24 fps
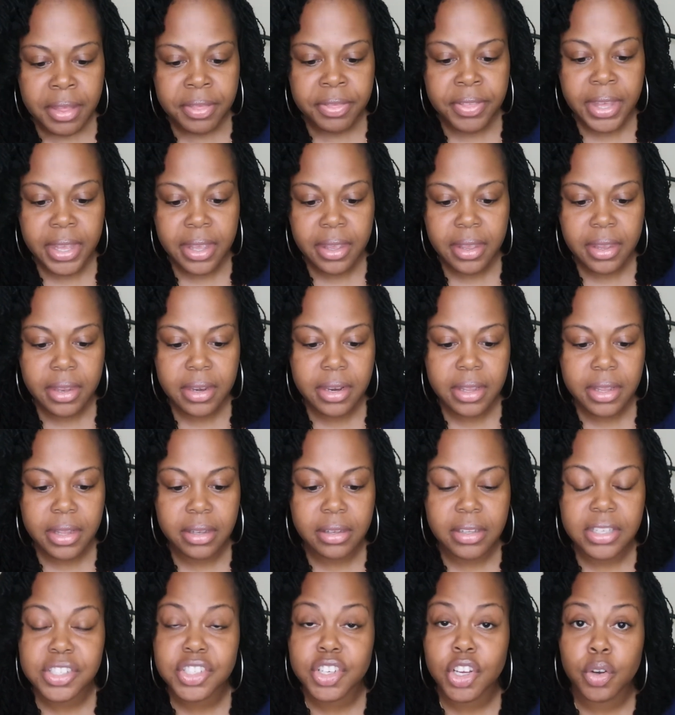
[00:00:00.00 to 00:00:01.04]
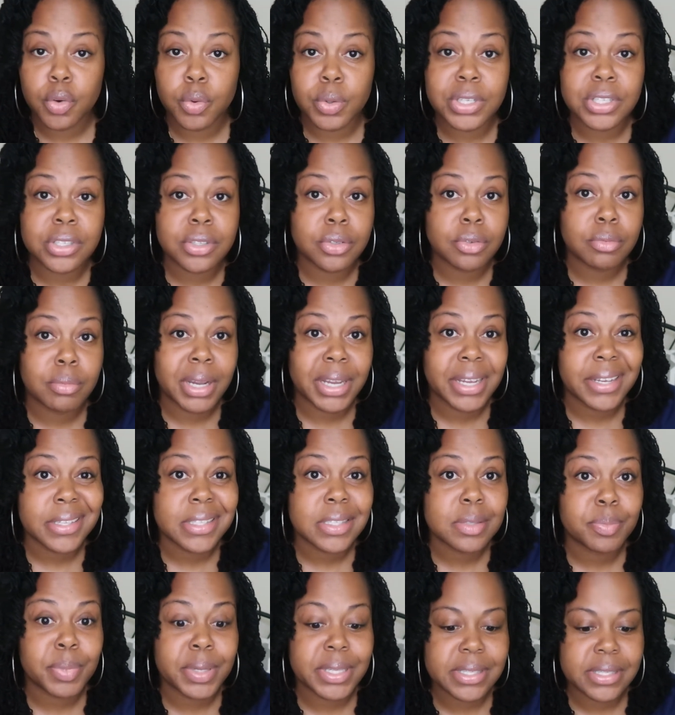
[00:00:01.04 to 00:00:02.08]
Then let's go into my
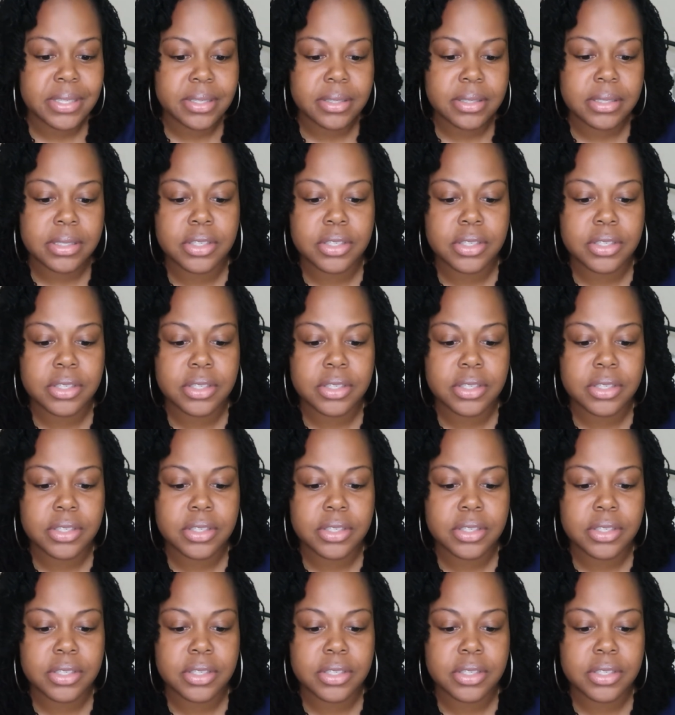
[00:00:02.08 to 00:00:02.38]
expenses.